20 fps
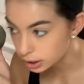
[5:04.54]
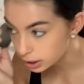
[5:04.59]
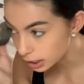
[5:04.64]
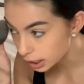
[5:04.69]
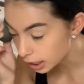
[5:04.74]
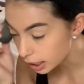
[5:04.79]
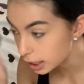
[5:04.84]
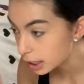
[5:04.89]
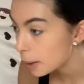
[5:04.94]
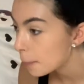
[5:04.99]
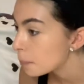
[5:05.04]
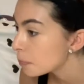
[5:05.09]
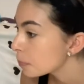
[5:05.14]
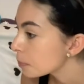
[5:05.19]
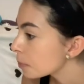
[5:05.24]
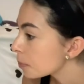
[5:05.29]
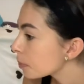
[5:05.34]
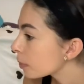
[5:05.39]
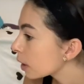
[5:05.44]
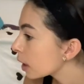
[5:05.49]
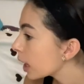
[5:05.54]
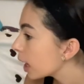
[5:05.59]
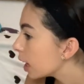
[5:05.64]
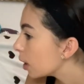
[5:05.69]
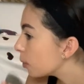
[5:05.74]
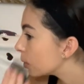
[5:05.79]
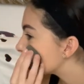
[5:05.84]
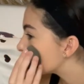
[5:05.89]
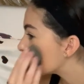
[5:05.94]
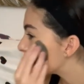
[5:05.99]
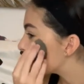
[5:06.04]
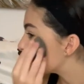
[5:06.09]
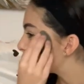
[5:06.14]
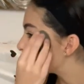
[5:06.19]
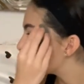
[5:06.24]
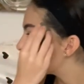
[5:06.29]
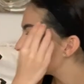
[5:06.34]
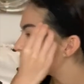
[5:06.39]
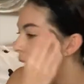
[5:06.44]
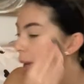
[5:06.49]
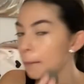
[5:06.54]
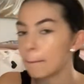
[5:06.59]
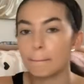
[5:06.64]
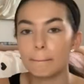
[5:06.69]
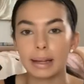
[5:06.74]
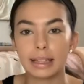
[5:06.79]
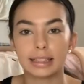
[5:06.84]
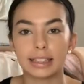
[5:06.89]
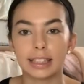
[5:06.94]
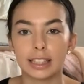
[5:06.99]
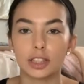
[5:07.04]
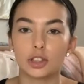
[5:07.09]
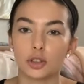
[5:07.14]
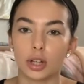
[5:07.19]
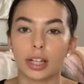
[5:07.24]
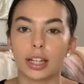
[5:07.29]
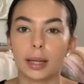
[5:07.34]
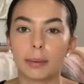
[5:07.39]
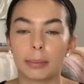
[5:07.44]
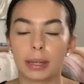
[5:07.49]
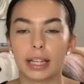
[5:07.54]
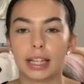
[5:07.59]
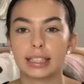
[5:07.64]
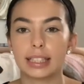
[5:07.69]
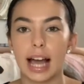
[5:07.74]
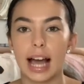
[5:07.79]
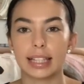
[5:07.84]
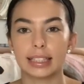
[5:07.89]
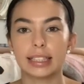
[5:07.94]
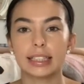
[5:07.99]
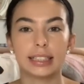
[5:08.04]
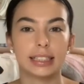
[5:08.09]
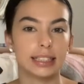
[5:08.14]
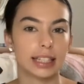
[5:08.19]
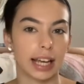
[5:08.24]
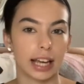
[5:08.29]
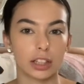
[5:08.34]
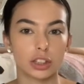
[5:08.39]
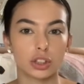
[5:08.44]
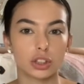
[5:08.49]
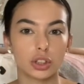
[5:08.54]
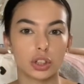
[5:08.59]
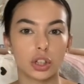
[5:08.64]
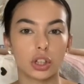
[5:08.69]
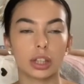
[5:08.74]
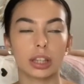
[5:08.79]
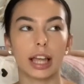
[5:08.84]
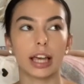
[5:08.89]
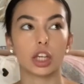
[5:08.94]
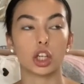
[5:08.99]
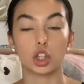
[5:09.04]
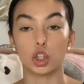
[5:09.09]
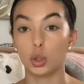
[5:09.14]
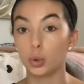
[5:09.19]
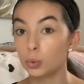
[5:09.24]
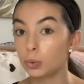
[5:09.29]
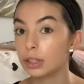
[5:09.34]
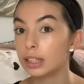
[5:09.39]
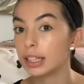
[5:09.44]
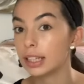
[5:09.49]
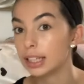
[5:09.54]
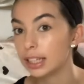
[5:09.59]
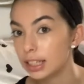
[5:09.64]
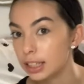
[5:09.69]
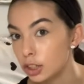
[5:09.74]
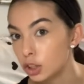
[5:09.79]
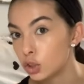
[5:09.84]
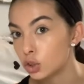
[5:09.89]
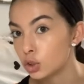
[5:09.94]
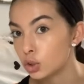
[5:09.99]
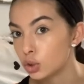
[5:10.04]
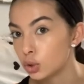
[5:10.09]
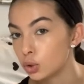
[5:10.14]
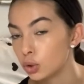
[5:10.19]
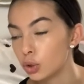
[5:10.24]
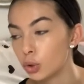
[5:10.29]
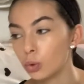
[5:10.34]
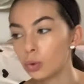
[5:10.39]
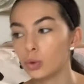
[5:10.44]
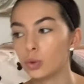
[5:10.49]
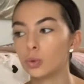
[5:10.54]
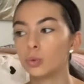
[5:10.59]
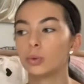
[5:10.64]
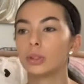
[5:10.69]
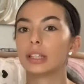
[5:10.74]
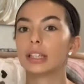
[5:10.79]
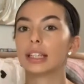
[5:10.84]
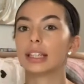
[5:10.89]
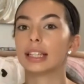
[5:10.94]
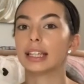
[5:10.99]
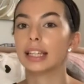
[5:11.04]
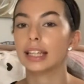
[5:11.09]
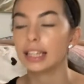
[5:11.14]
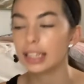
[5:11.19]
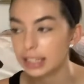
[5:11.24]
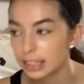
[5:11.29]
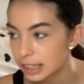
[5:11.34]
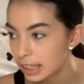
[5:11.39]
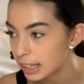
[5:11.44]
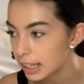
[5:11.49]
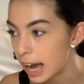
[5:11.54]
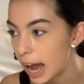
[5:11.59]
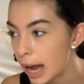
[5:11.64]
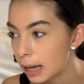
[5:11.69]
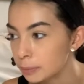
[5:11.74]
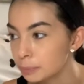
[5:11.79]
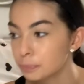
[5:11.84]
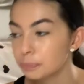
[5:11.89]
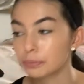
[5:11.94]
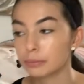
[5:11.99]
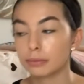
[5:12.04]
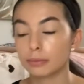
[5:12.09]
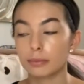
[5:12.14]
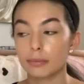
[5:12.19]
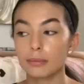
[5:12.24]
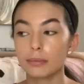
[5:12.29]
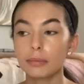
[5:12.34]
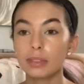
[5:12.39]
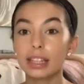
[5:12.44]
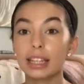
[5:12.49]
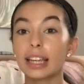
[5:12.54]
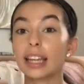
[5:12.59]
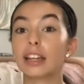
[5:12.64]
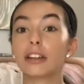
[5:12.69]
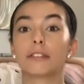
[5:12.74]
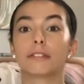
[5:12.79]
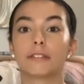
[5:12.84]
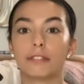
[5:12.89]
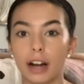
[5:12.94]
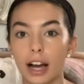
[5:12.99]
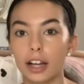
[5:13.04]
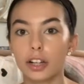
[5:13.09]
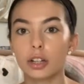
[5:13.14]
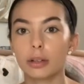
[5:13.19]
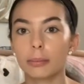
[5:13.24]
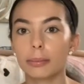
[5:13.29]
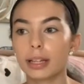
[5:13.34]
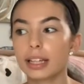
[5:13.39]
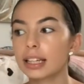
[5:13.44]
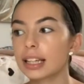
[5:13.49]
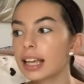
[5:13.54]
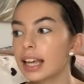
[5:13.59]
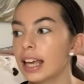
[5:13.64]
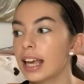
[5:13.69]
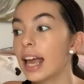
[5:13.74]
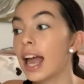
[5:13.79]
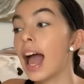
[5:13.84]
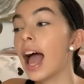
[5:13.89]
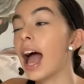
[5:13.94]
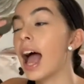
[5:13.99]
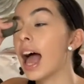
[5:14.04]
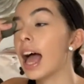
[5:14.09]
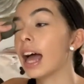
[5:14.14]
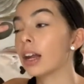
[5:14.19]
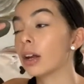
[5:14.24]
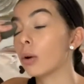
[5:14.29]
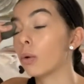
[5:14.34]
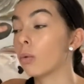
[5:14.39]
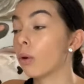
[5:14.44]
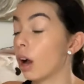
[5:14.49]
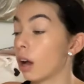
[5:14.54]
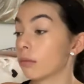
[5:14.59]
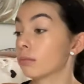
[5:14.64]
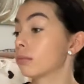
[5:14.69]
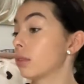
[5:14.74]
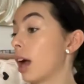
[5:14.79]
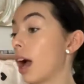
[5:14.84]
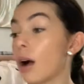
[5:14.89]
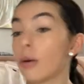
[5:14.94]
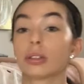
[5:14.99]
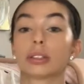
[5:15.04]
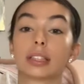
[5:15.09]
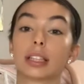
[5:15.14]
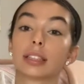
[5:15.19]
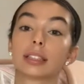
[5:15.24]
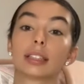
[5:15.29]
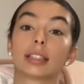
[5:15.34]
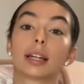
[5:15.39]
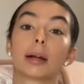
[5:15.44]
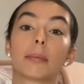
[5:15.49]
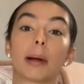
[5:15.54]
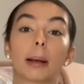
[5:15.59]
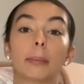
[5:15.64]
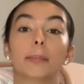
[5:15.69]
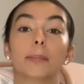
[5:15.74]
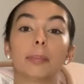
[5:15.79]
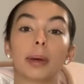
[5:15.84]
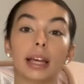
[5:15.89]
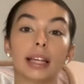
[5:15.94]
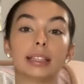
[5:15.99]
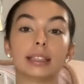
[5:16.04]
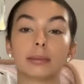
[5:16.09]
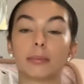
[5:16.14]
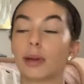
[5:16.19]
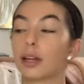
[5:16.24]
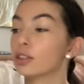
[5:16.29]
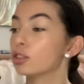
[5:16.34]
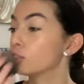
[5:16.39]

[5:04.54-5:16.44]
day. It was literally like mentally draining because as a dancer, like you need the studio, you need that environment. And I was dancing in my basement,